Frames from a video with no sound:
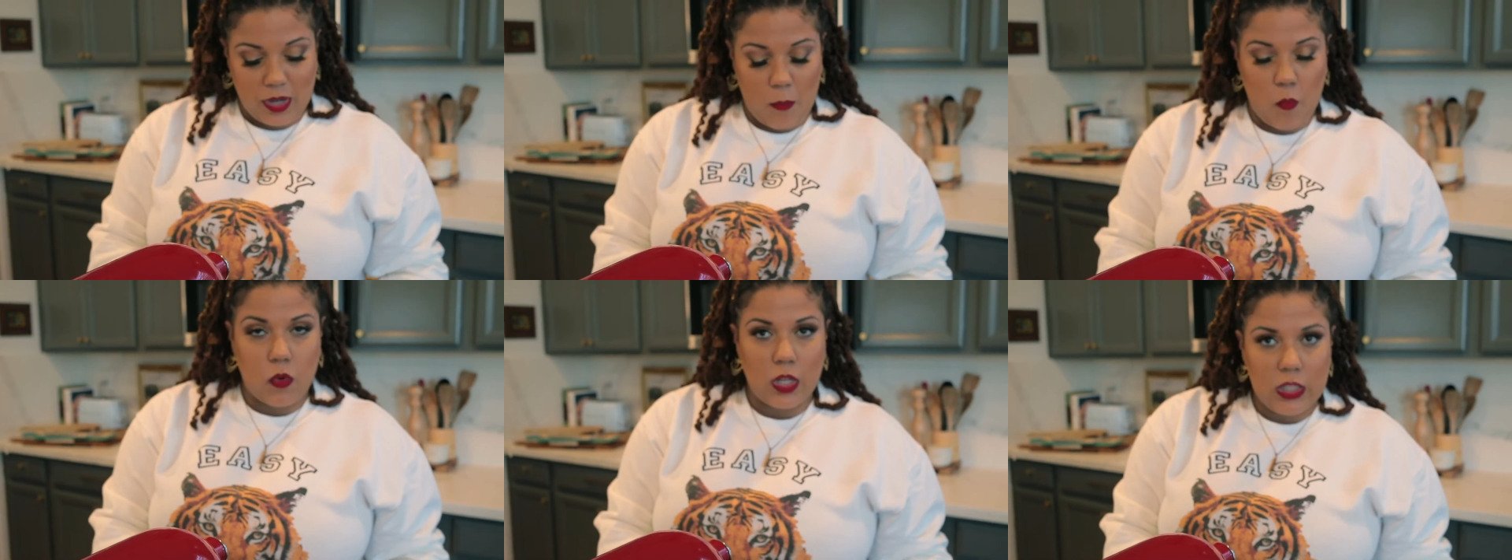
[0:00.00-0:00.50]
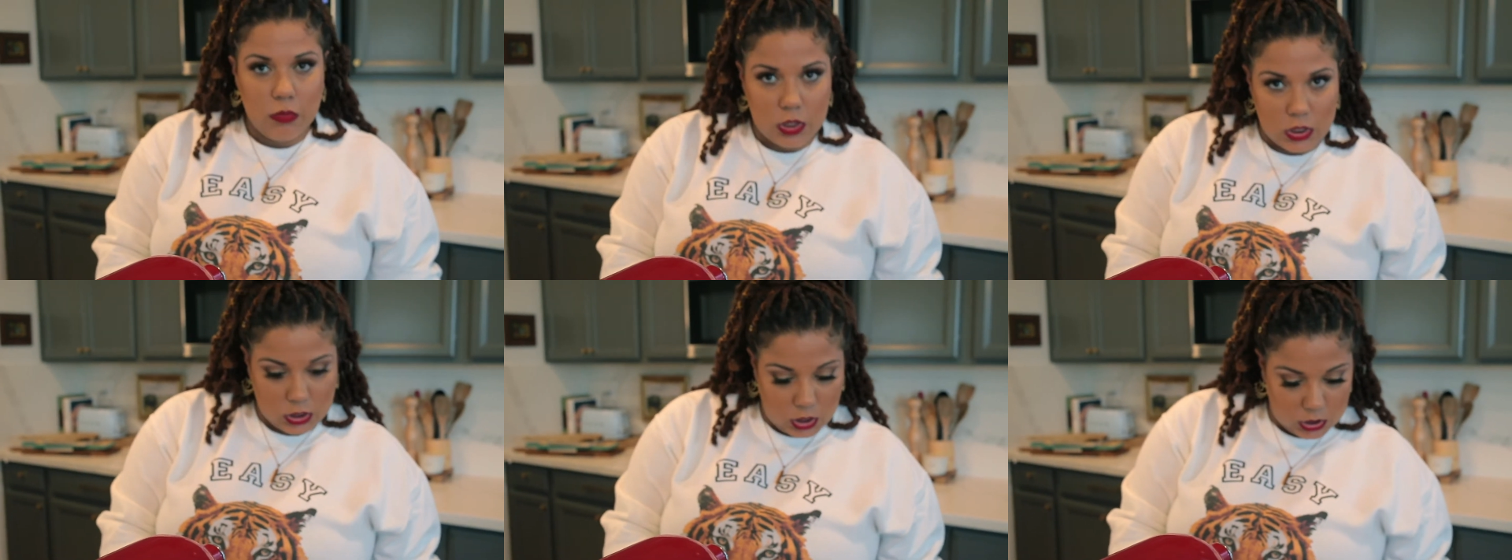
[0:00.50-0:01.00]
But I really
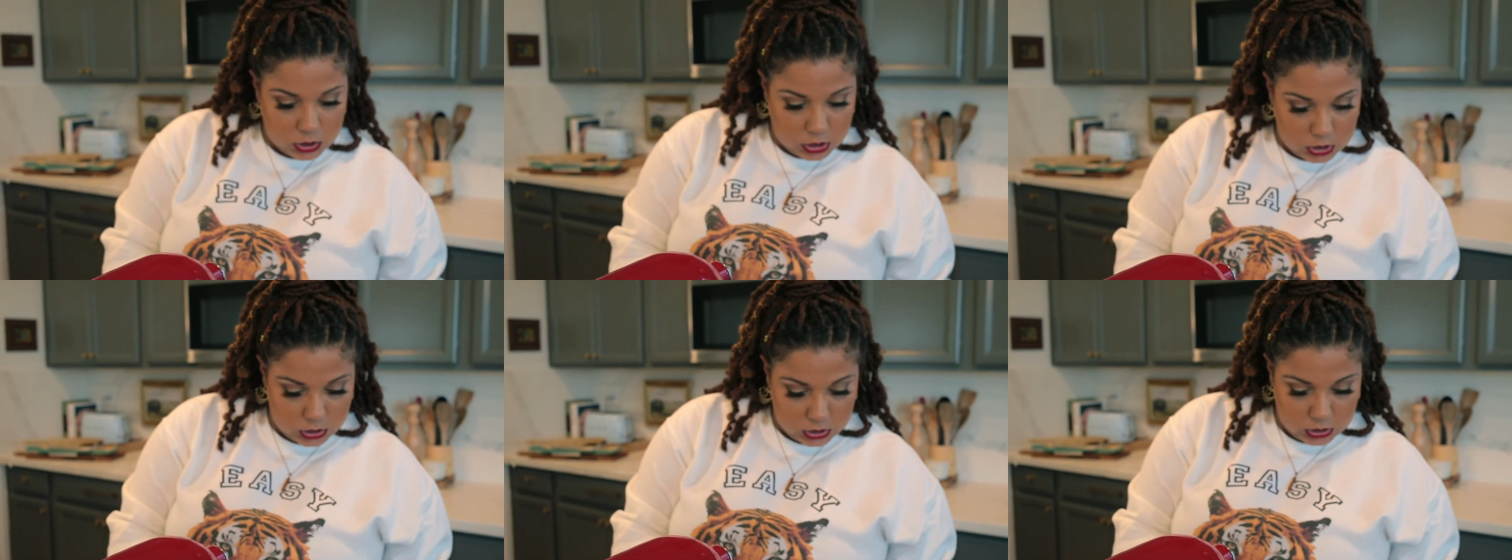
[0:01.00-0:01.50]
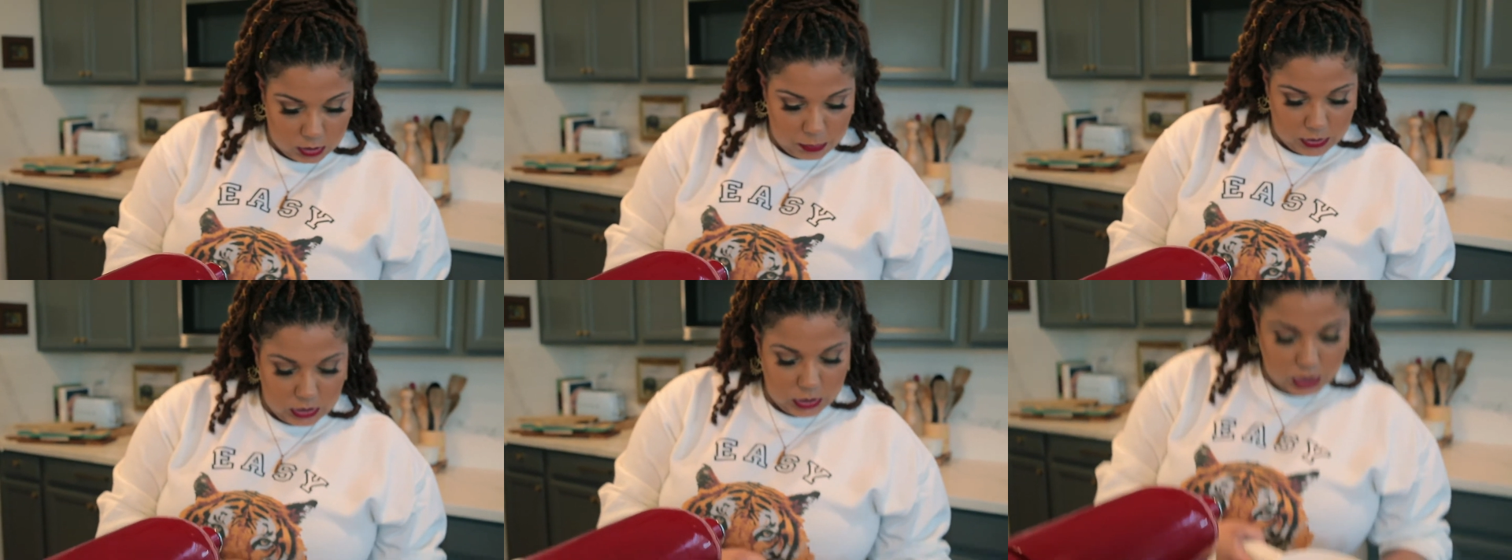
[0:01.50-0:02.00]
wanted y'all to check out
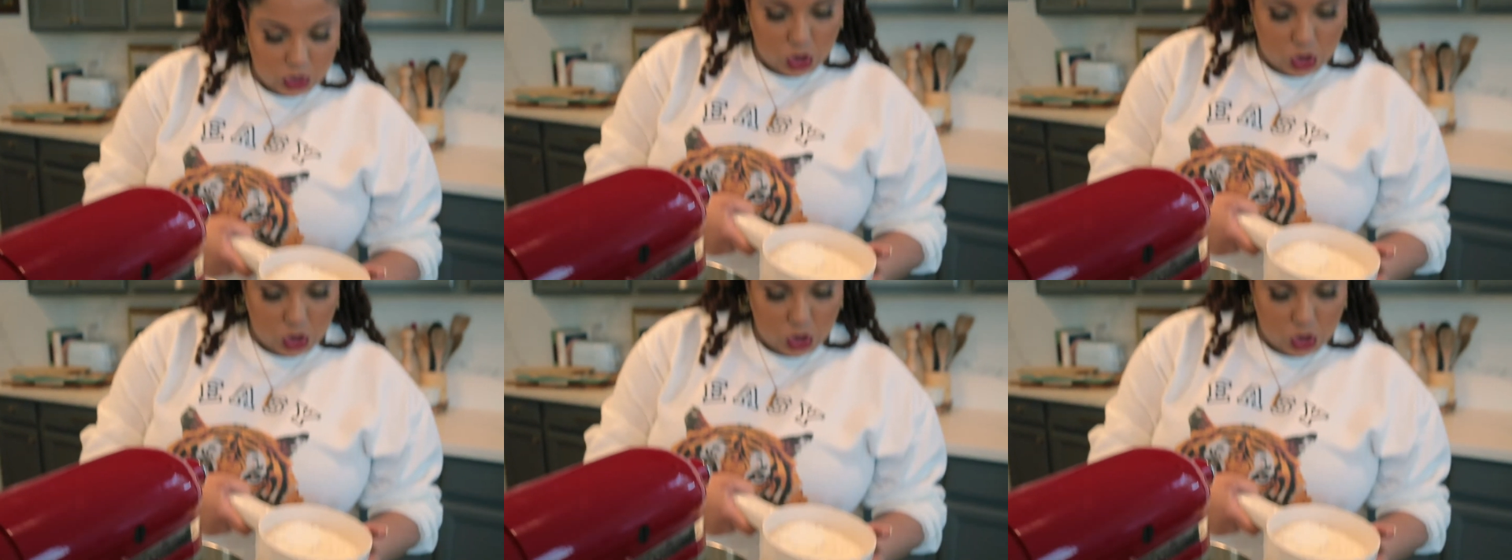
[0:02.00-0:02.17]
my little